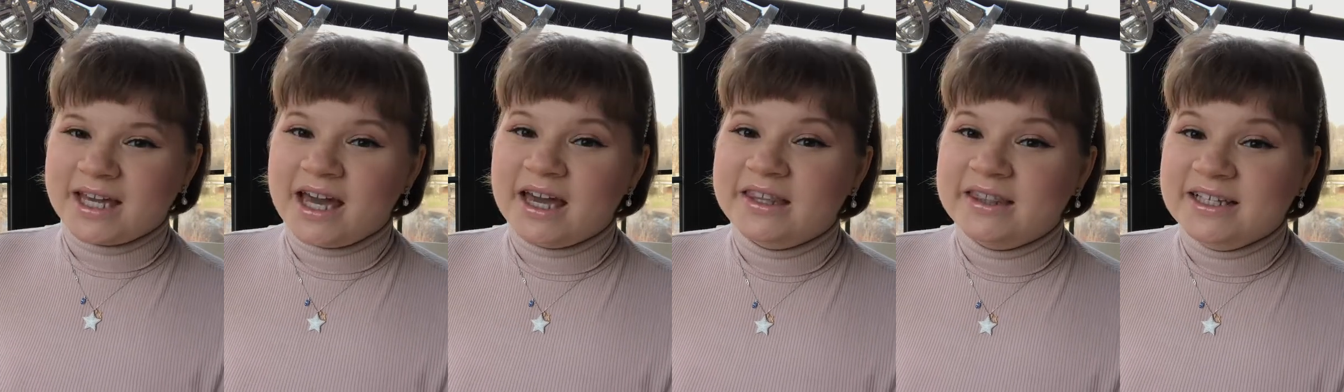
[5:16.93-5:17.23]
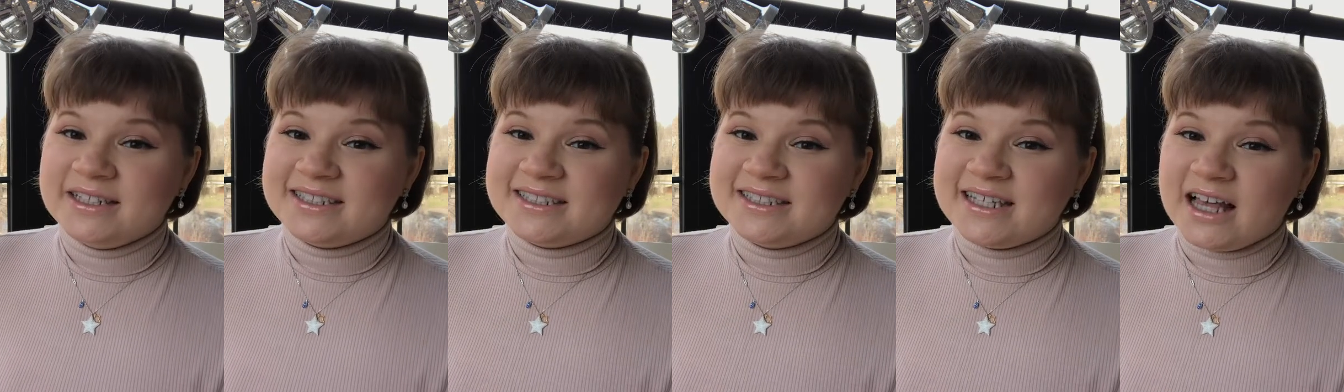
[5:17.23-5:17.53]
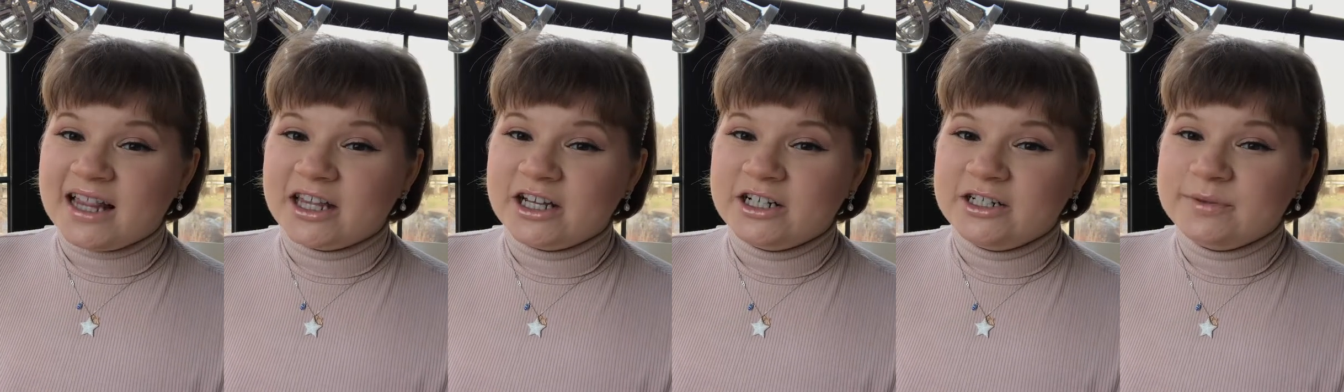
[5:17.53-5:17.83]
The
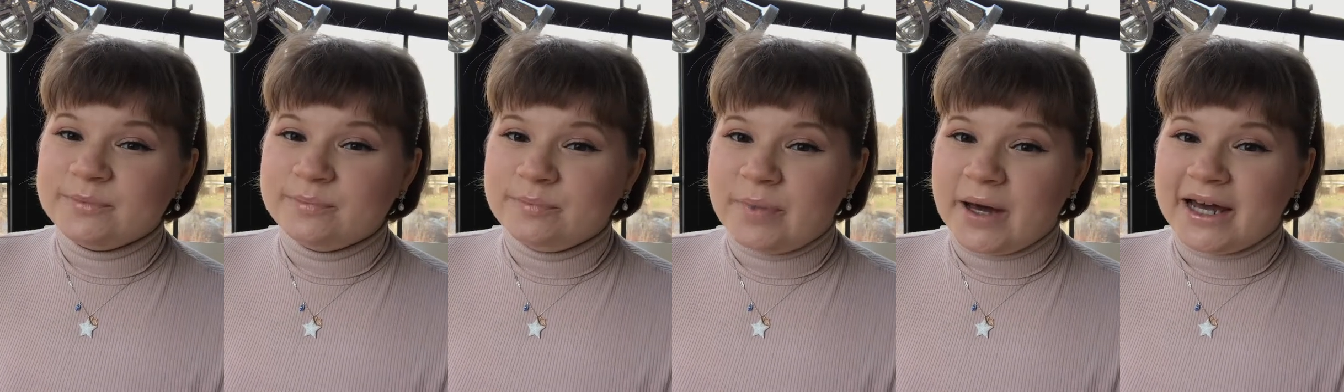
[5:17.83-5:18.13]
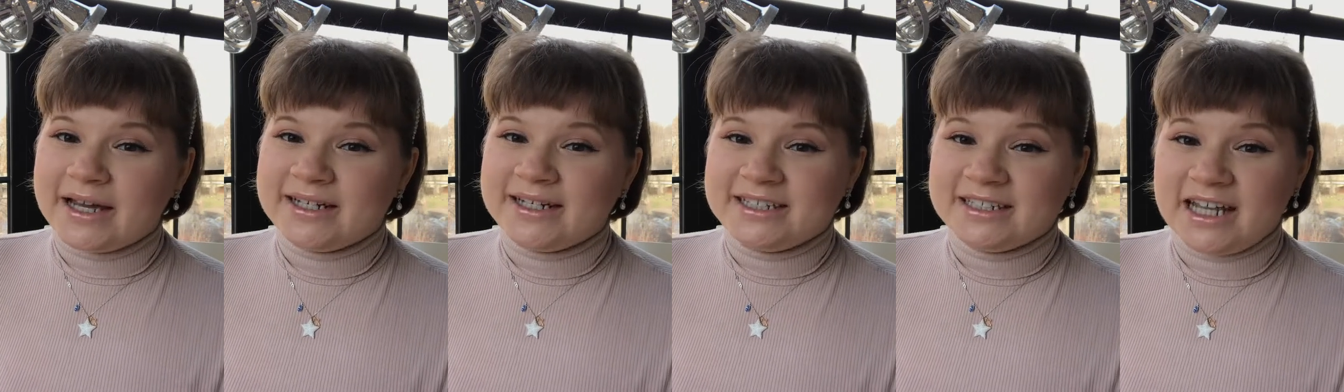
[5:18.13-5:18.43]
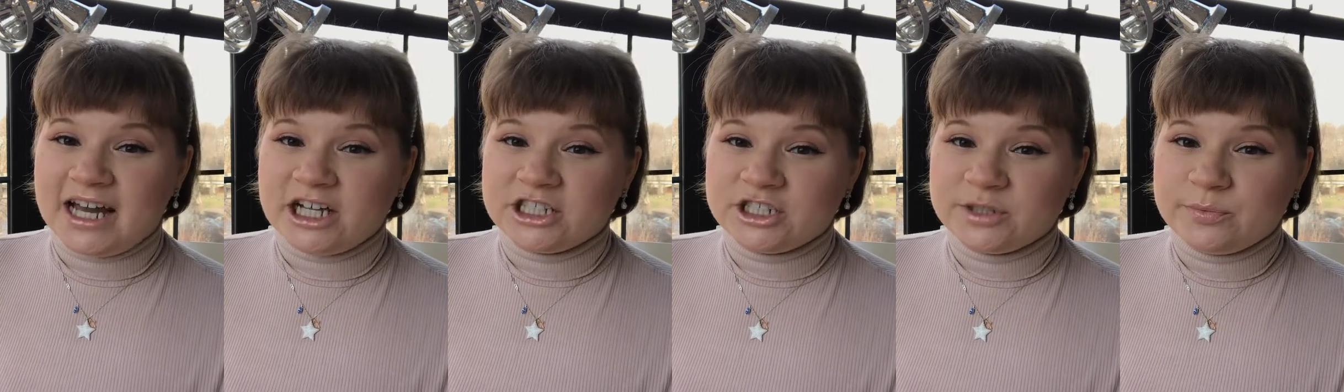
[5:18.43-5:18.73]
Cellar by
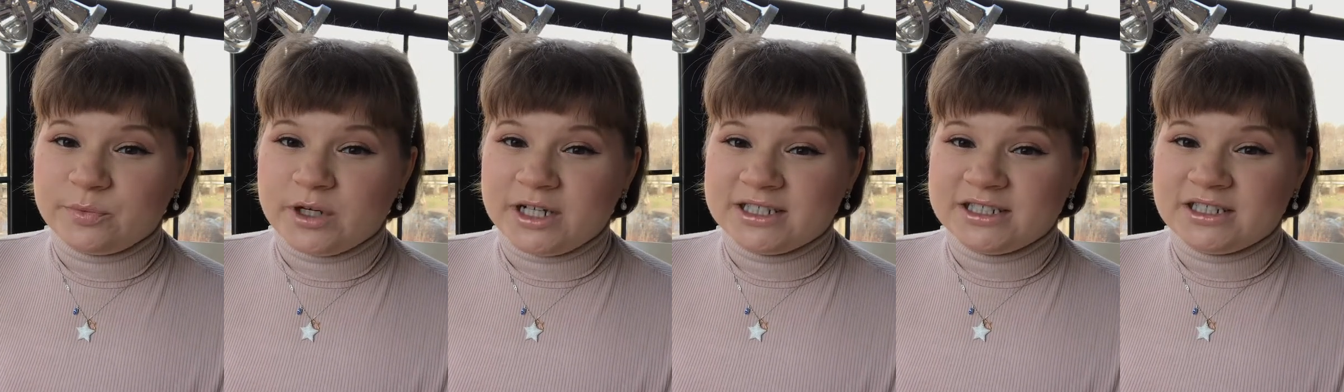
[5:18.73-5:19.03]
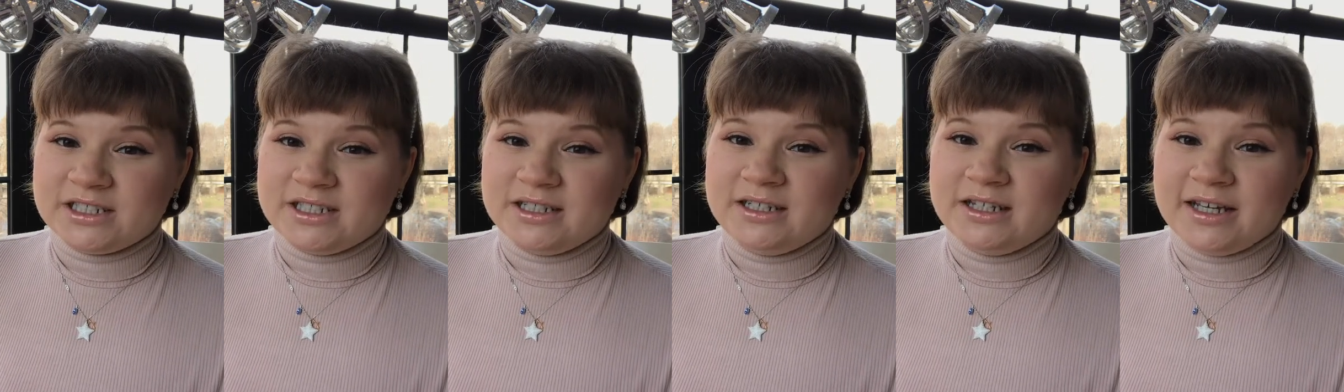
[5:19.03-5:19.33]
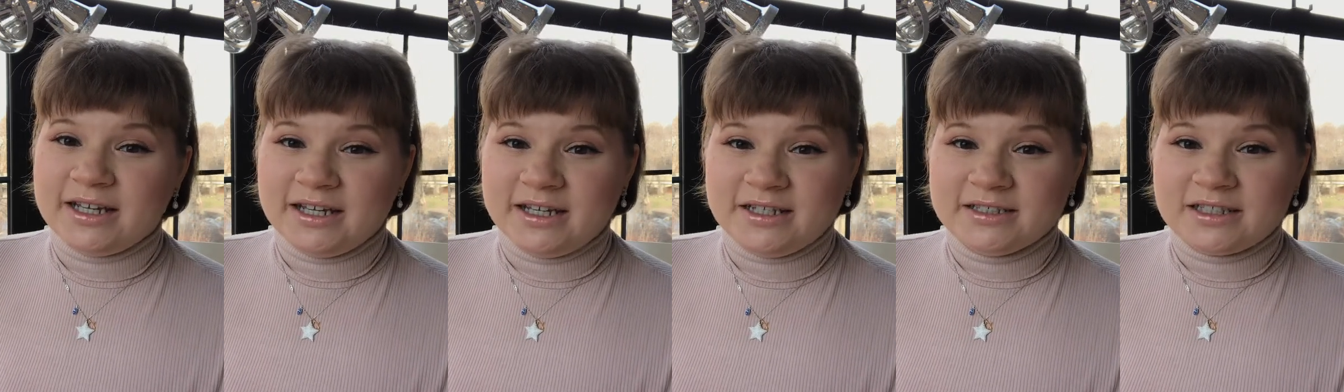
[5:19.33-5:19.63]
Natasha Preston
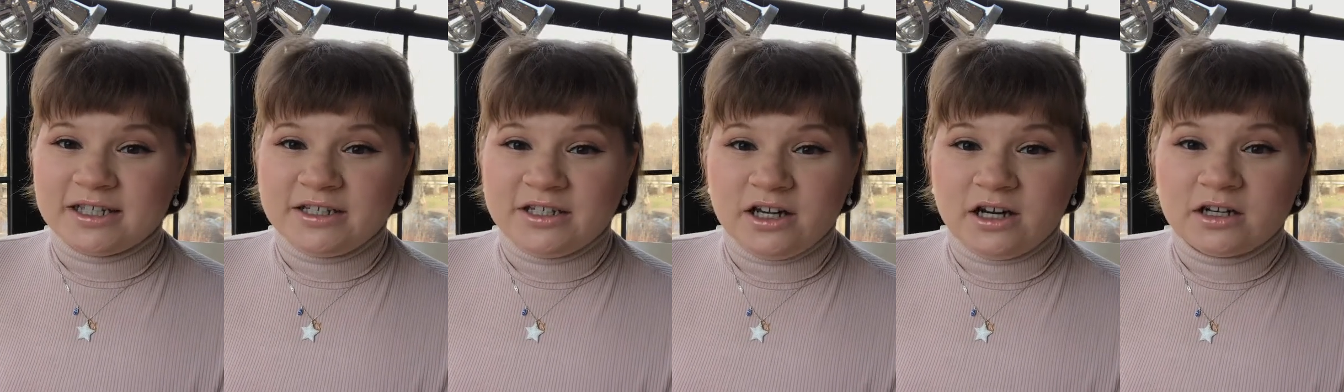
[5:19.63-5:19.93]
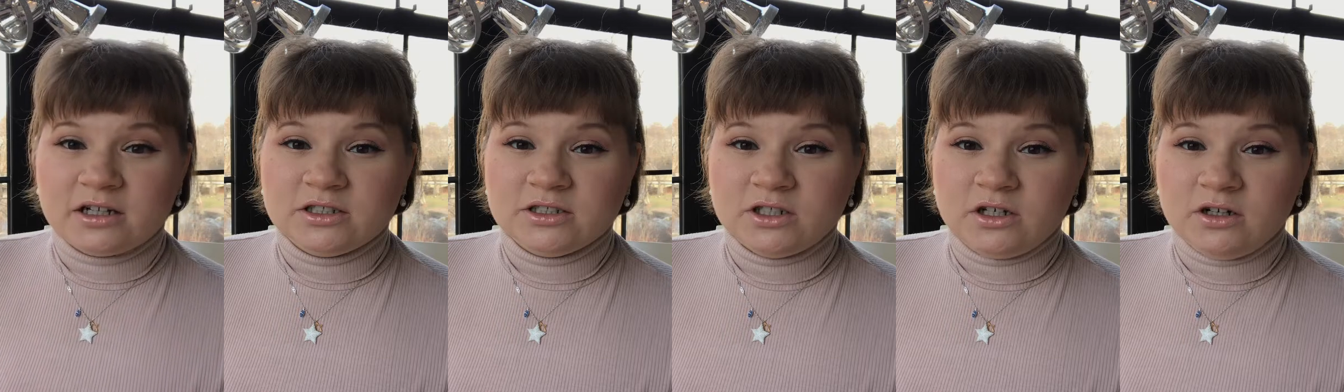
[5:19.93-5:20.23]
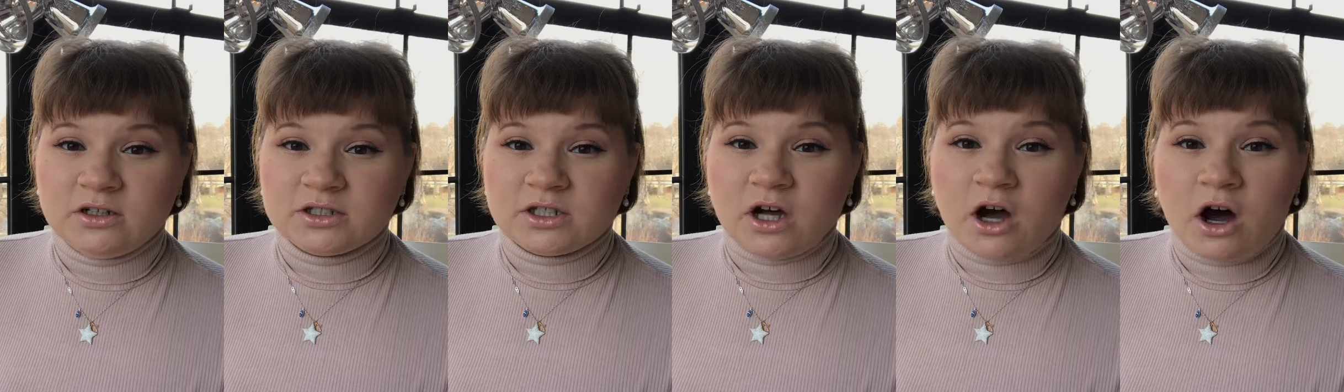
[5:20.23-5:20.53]
is a young adult